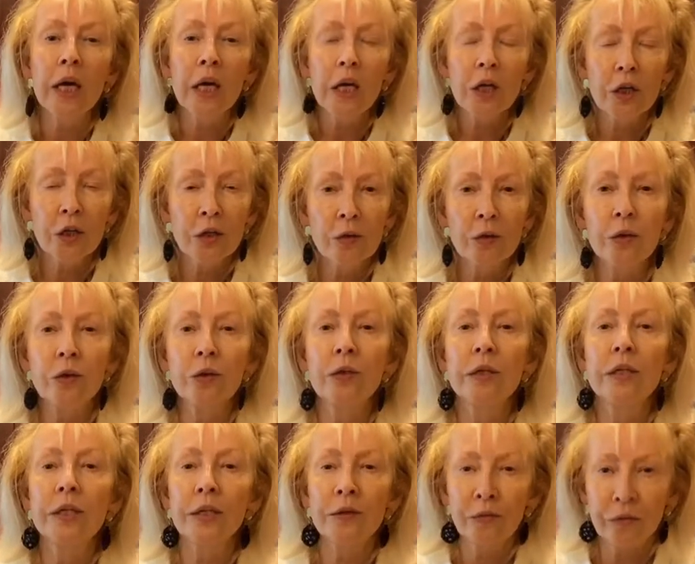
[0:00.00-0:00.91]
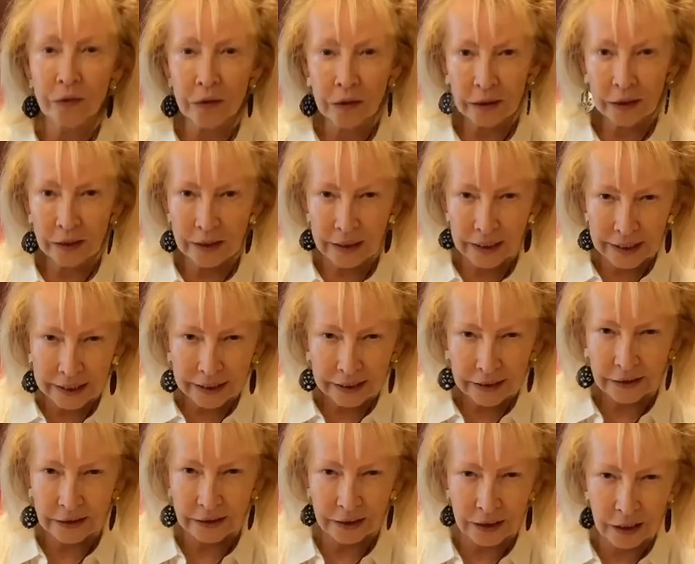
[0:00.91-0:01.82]
you do different
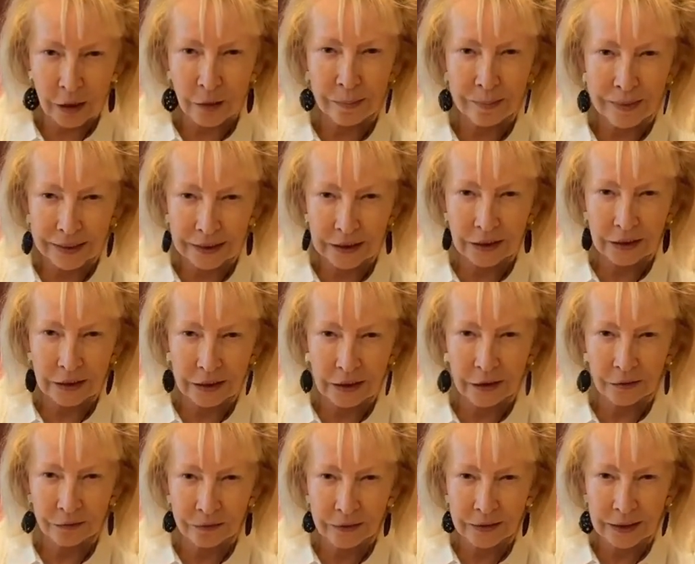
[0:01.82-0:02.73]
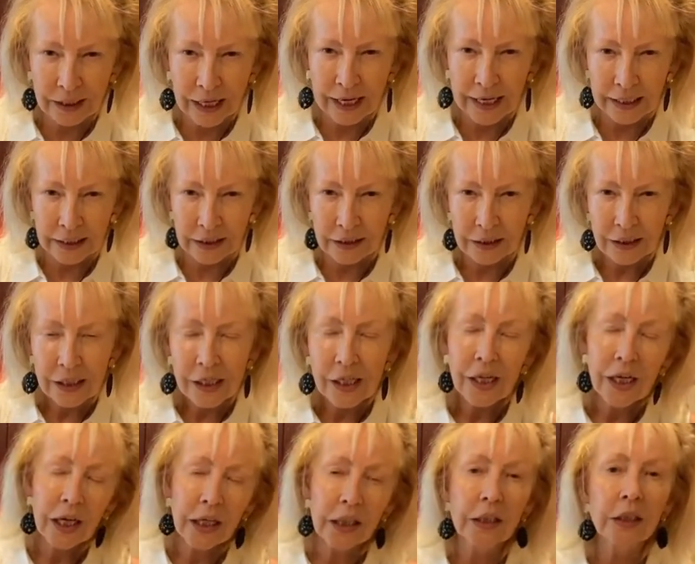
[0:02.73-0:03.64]
things in a meditative state
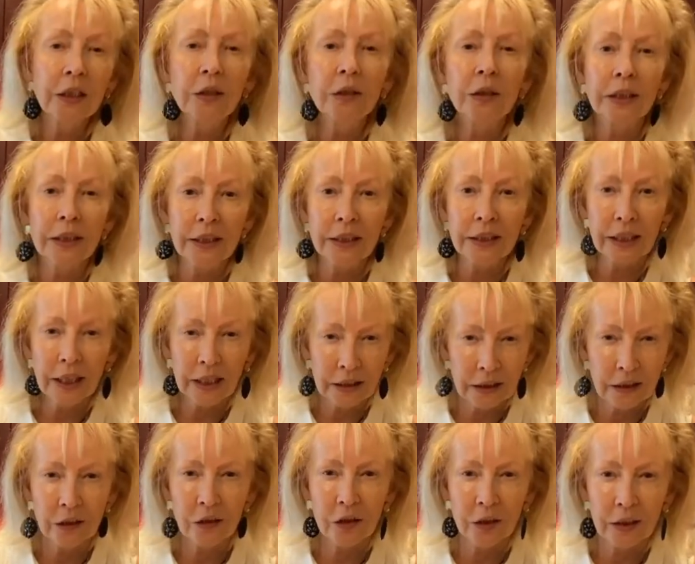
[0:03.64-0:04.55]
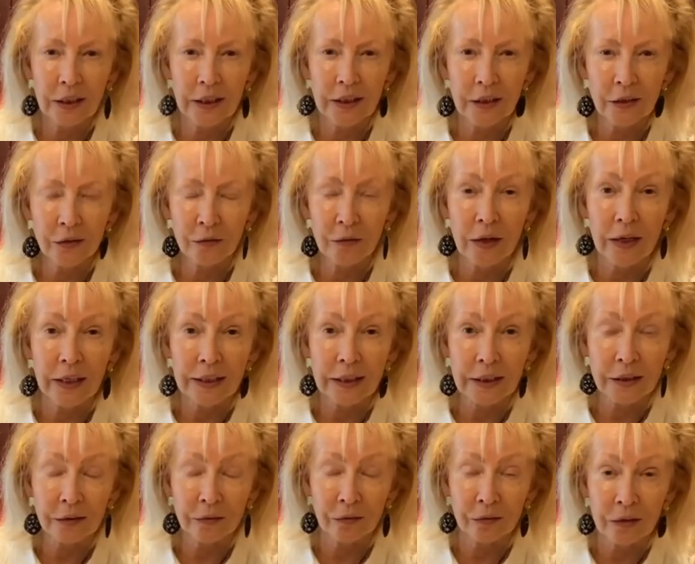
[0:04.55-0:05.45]
and your intention is very
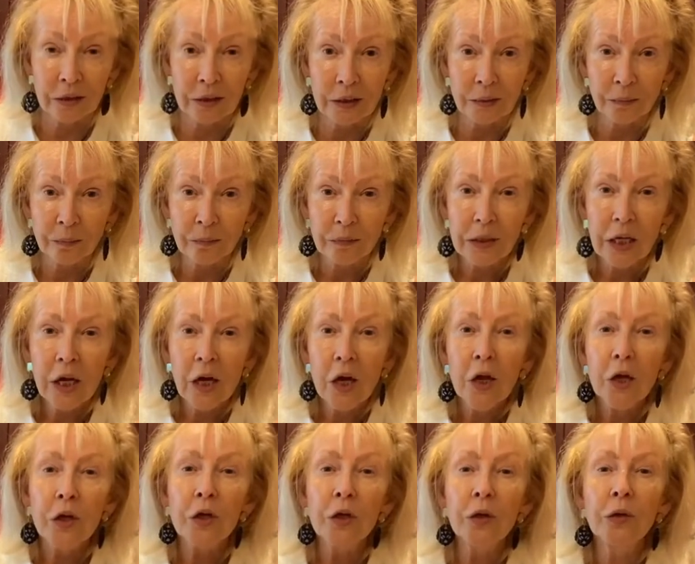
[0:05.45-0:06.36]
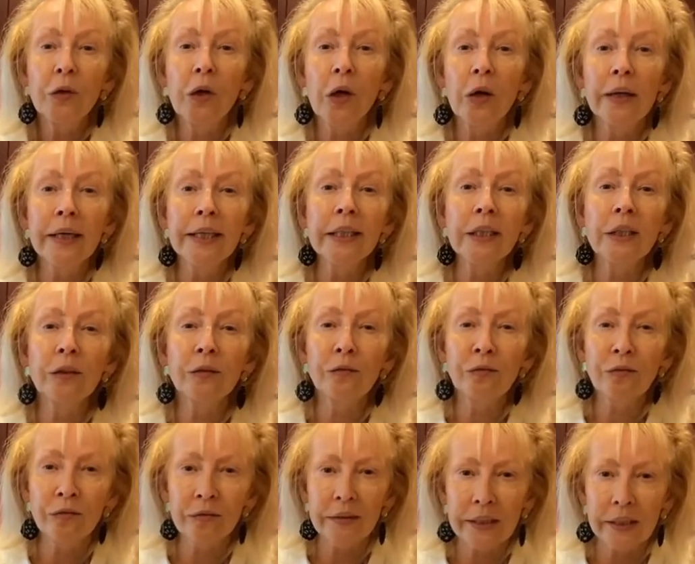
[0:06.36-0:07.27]
different. You're going to
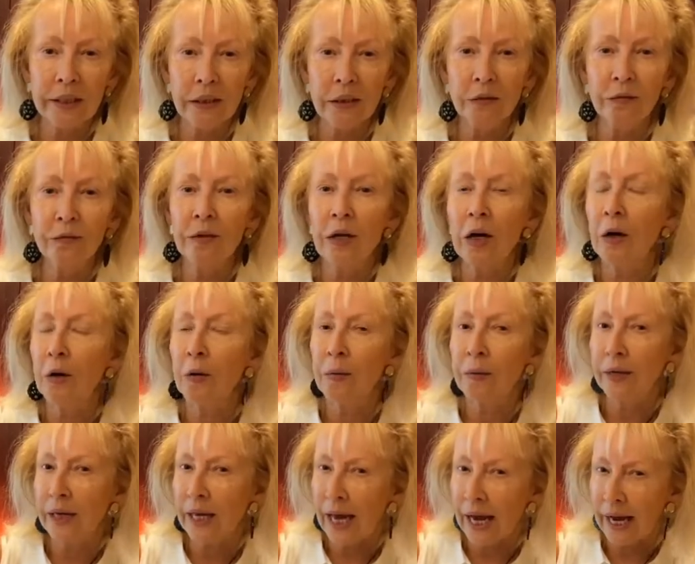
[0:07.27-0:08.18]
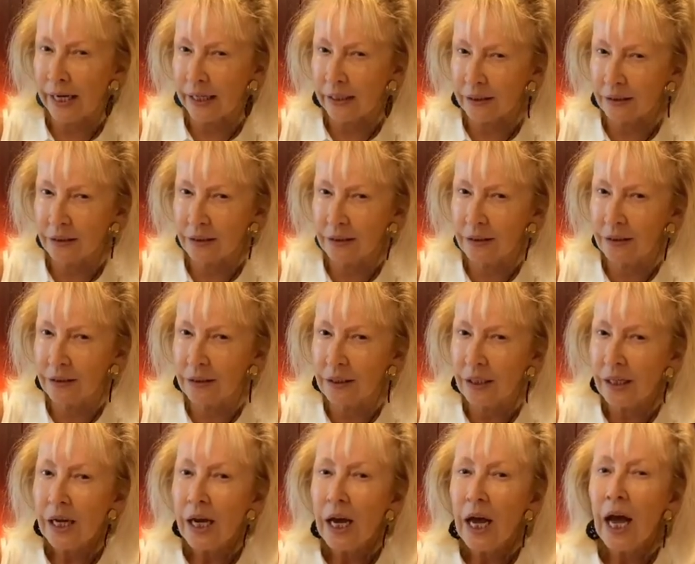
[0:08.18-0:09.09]
feel very relaxed.
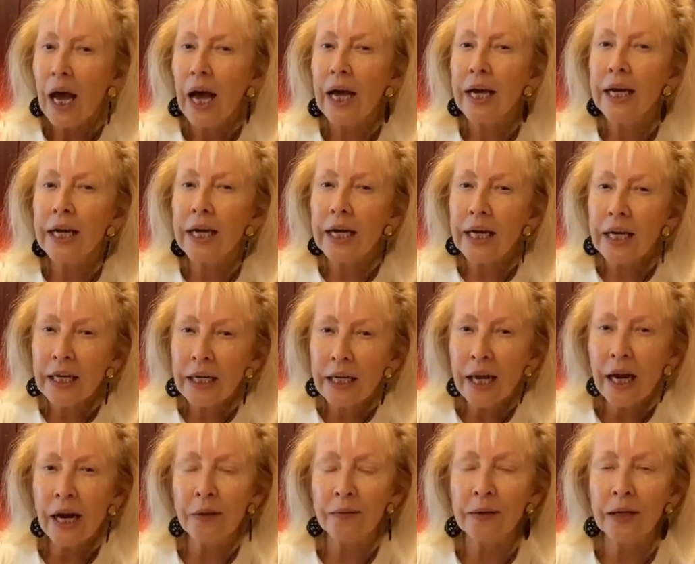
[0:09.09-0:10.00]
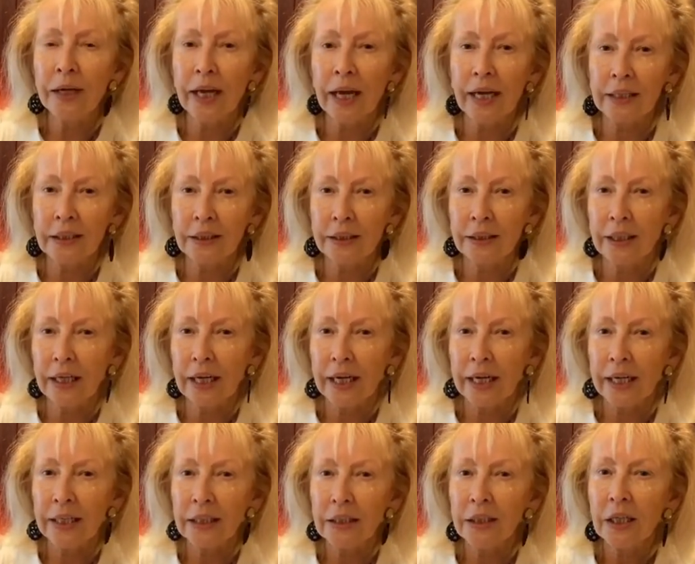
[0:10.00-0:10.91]
And in that relaxed
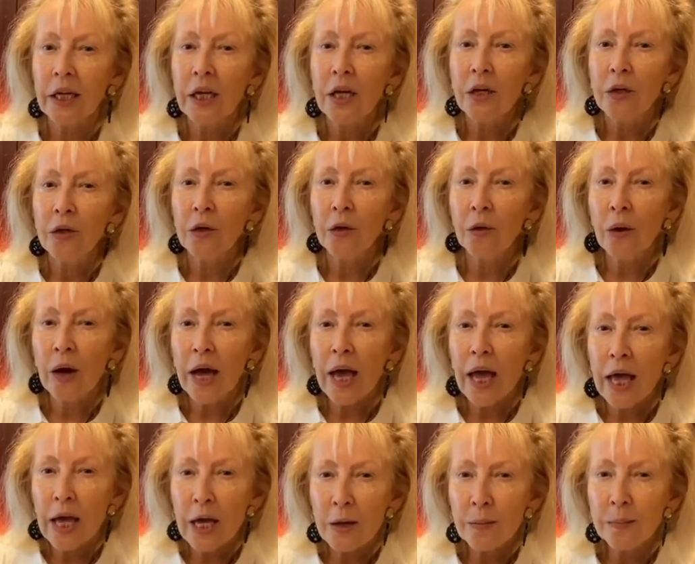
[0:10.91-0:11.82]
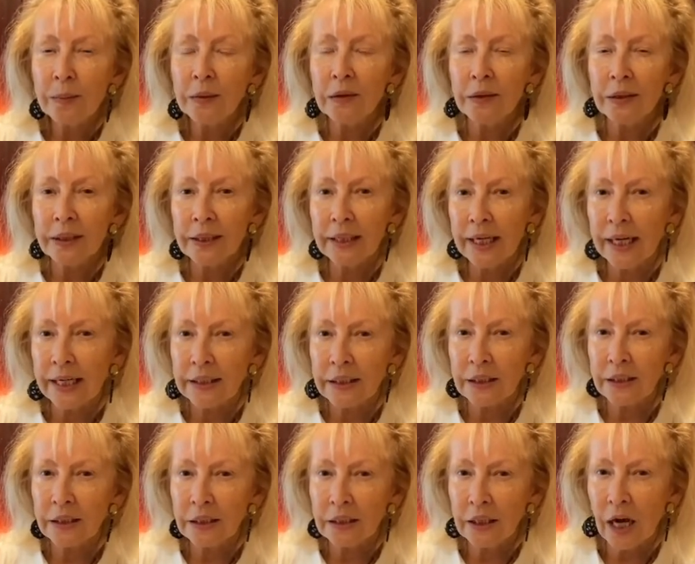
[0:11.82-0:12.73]
state, you're able to get
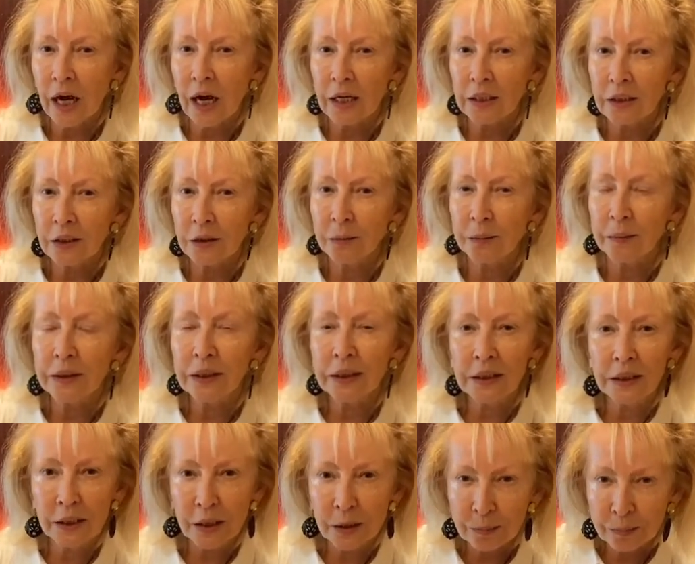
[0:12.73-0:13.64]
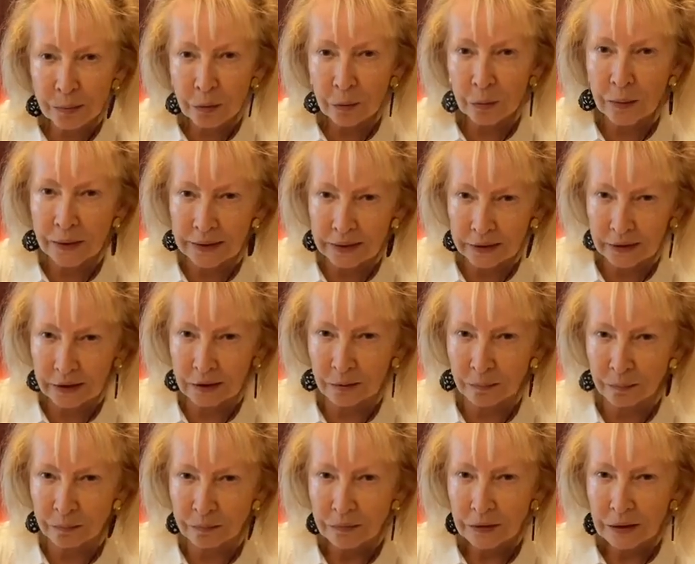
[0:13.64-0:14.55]
in touch with a deeper
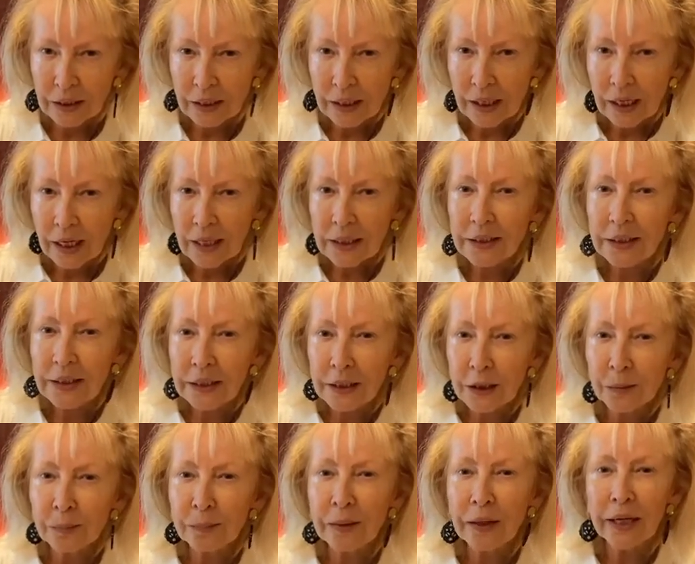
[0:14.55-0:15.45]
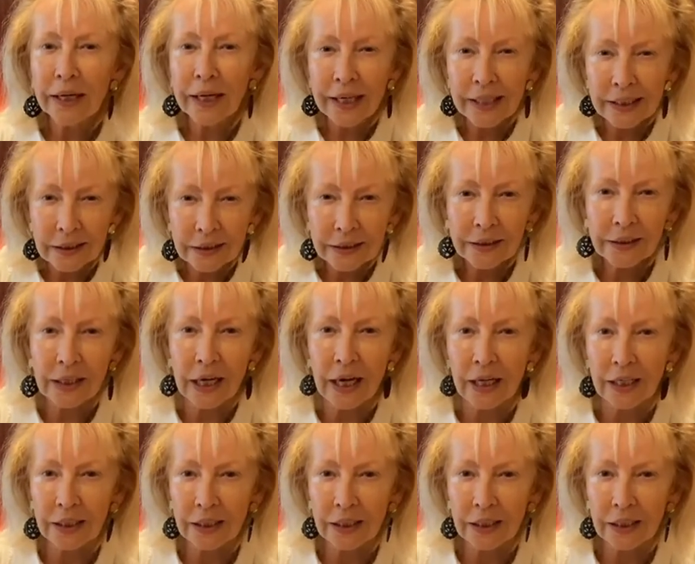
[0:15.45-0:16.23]
wisdom, a deeper insight